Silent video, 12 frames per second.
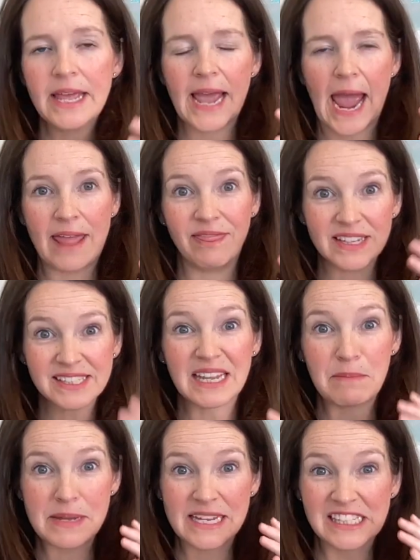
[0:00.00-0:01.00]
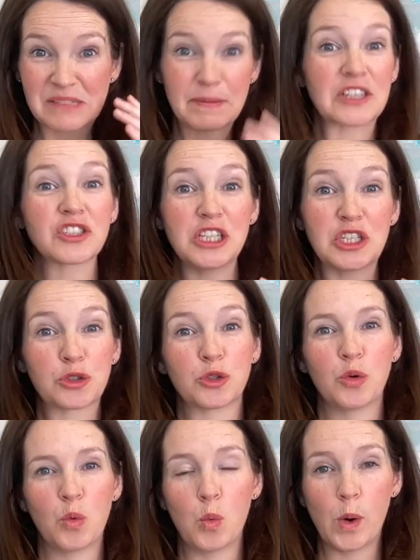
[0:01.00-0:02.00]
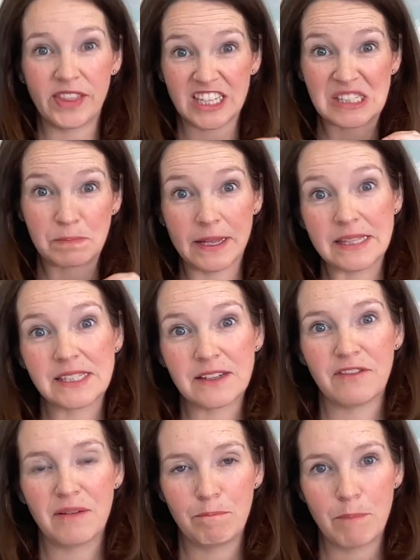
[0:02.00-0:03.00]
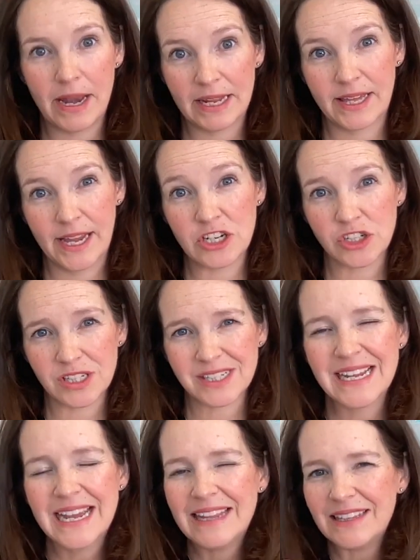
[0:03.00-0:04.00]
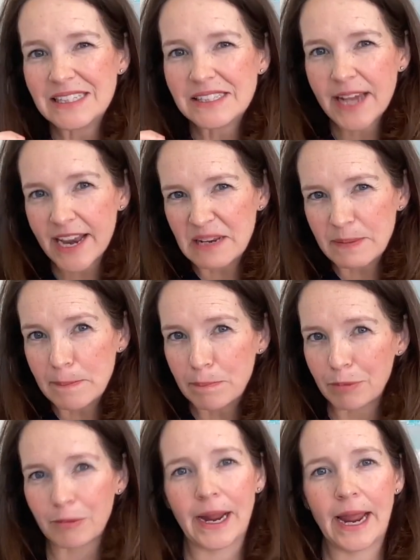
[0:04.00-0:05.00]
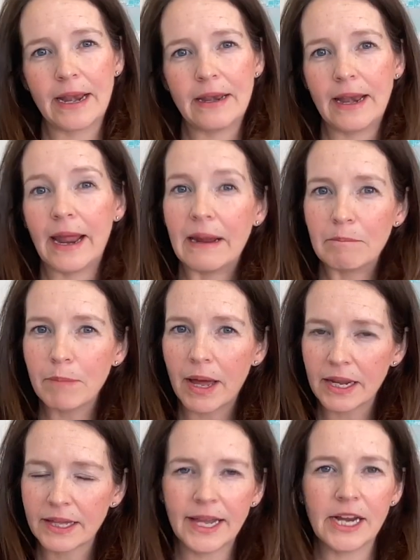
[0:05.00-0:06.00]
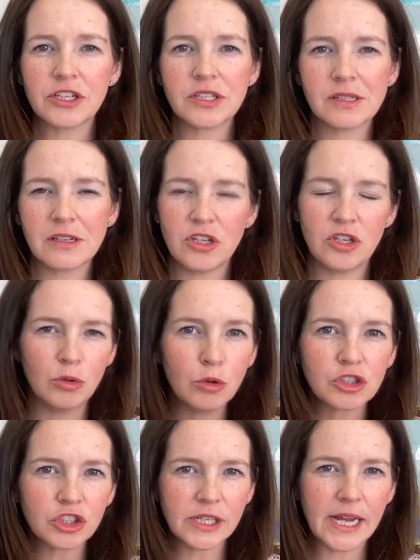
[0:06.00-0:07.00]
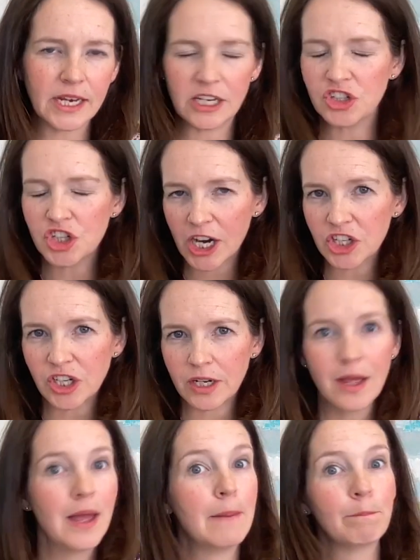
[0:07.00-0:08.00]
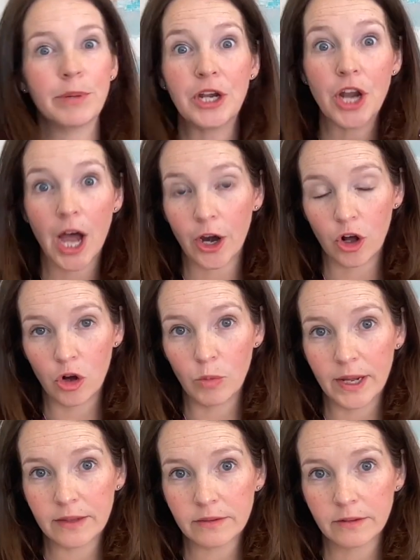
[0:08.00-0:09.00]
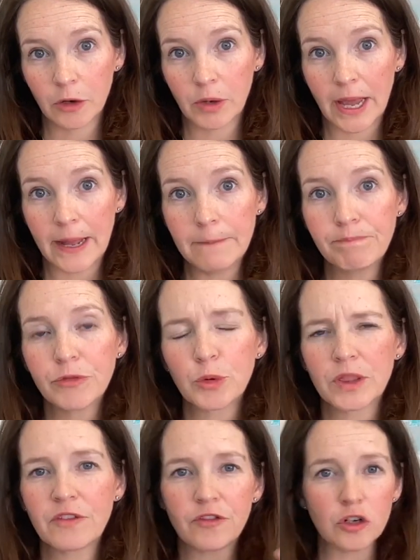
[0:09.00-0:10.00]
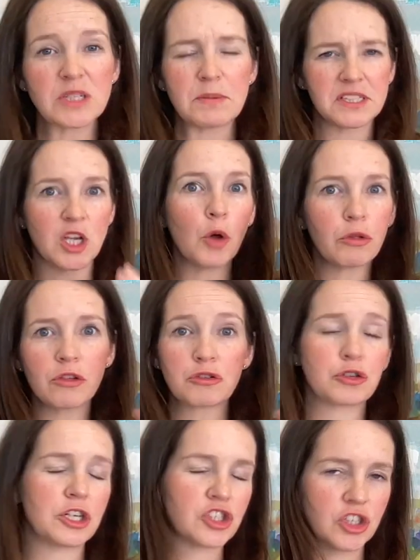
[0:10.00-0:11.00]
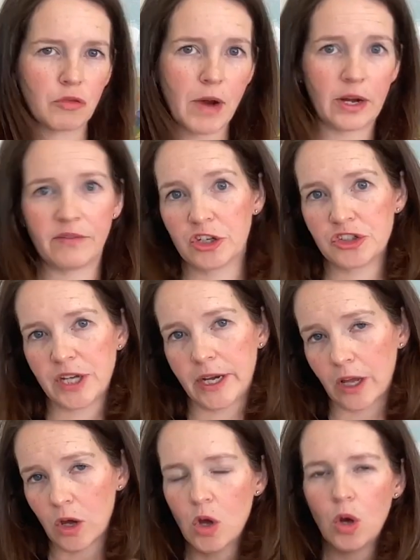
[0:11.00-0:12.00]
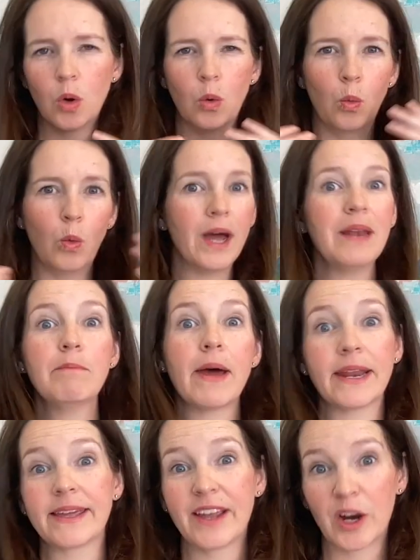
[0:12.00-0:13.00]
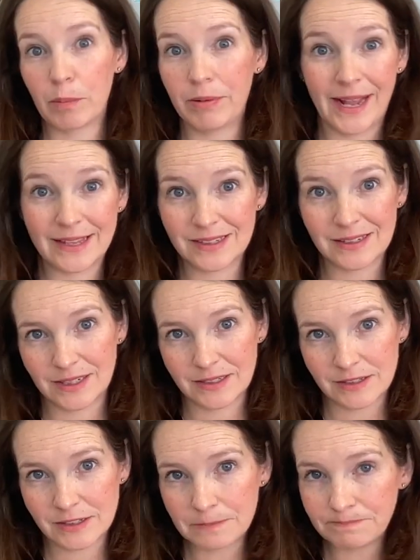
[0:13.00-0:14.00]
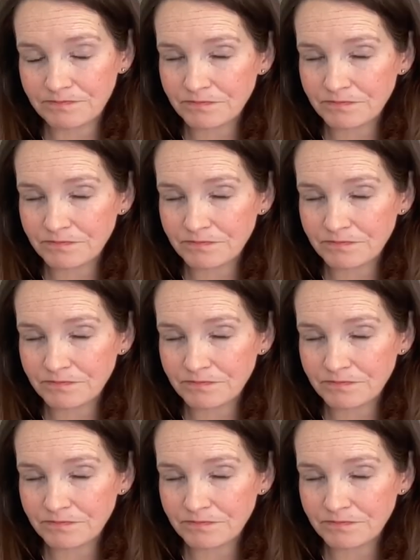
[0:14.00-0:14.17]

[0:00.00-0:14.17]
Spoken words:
And this can be especially true with expensive medications. These tend to be brand name medications, usually an injection, but not always, okay? So the first step is go through the traditional route of understanding what Medicare plans exist